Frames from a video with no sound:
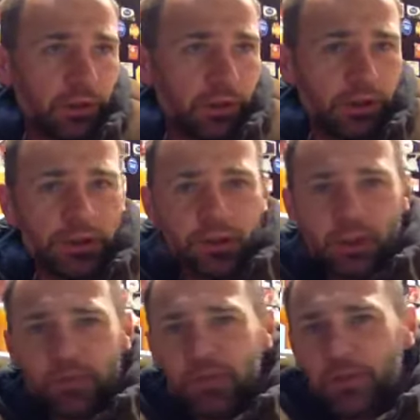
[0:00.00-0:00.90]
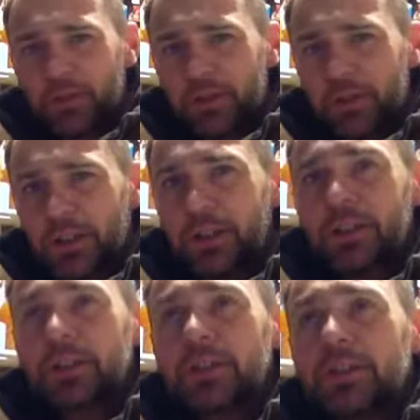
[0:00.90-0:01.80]
And like I say, I'm sorry it's late.
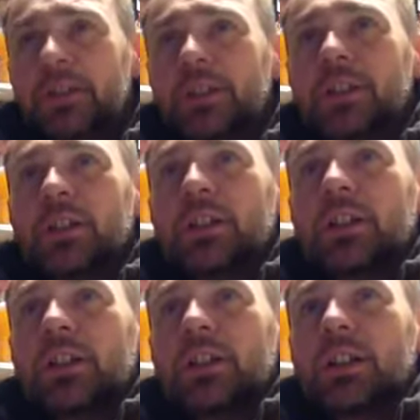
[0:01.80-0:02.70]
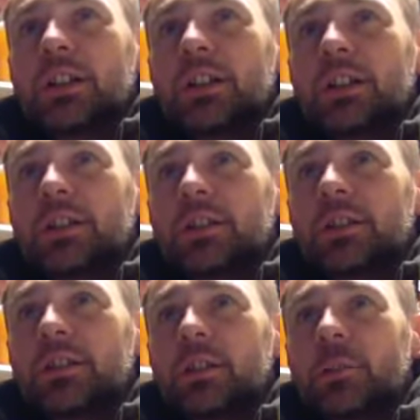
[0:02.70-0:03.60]
Uh,
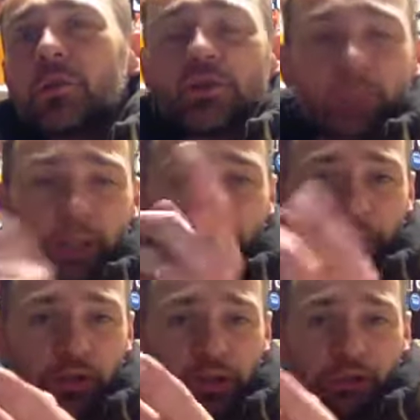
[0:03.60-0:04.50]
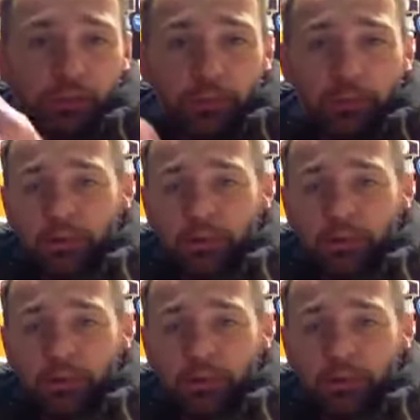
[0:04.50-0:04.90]
oh, I bought some maple syrup.